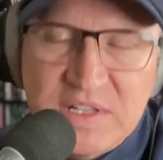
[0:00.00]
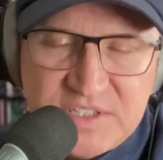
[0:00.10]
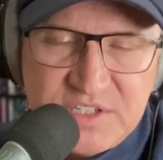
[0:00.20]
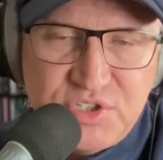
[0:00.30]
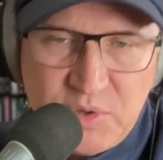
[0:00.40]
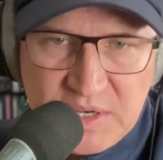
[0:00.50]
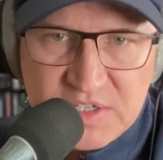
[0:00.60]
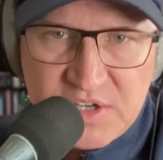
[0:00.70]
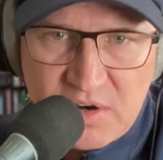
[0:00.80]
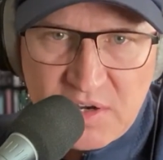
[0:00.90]
the shooting
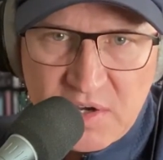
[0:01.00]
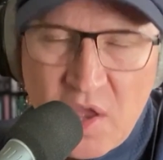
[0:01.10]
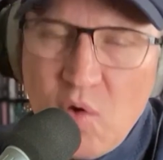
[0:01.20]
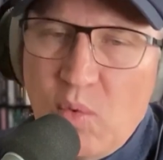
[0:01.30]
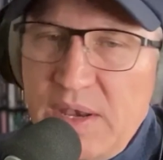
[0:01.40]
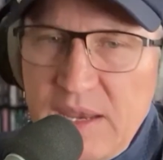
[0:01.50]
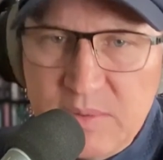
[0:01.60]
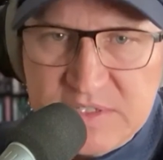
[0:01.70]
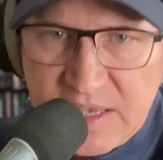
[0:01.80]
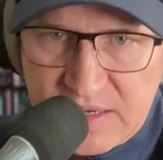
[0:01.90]
started, when he
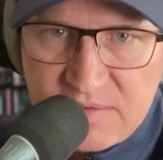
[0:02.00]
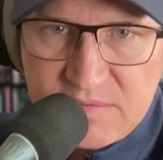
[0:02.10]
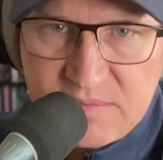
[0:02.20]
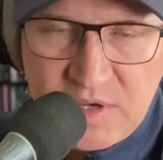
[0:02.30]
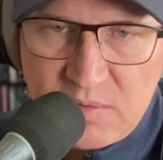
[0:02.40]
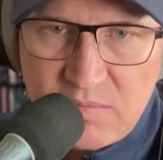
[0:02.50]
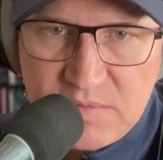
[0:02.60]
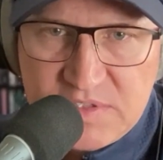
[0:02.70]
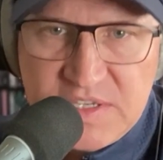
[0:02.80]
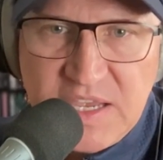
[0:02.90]
was like,
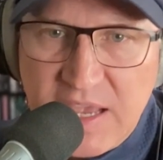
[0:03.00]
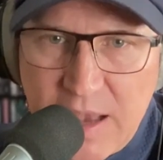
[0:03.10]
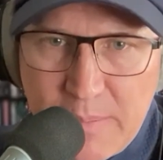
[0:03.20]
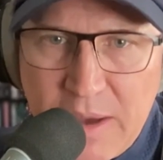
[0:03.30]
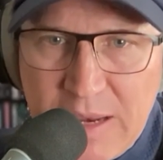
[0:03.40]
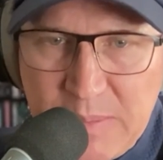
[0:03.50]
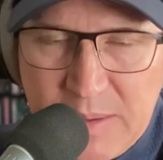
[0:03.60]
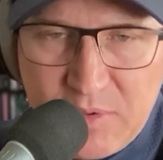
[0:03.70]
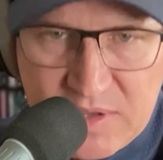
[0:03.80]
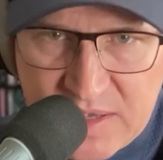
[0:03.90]
sneaking up behind
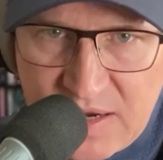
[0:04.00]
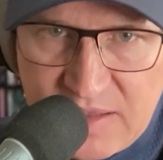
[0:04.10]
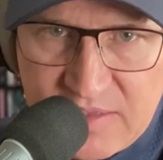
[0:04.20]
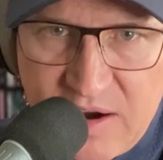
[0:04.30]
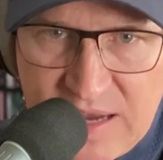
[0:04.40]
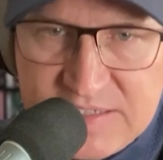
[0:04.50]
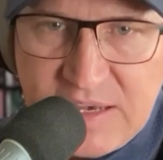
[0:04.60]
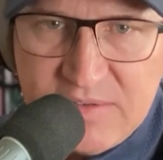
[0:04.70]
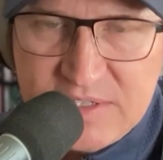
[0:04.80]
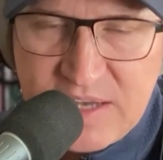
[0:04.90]
people and cutting their eyes
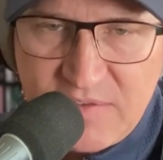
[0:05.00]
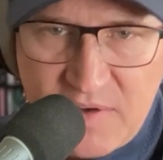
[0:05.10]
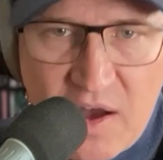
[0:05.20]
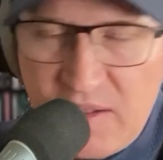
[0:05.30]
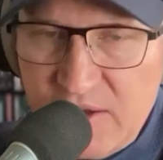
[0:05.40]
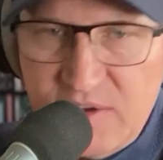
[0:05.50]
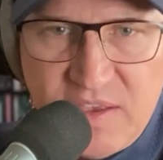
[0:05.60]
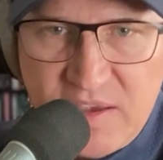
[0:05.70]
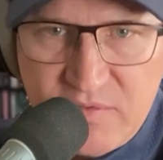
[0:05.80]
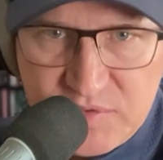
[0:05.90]
out and stuff, all I could
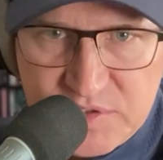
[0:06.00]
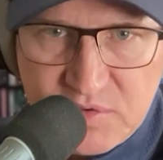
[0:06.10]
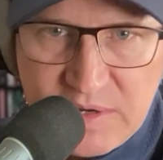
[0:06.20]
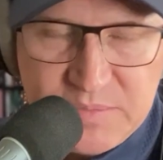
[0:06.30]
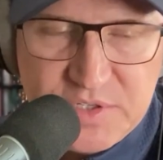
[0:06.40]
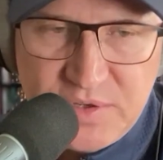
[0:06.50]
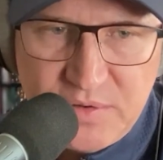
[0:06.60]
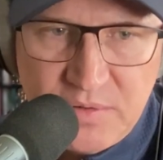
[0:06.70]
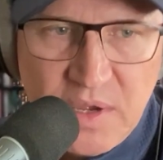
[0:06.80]
think of was Scream 2.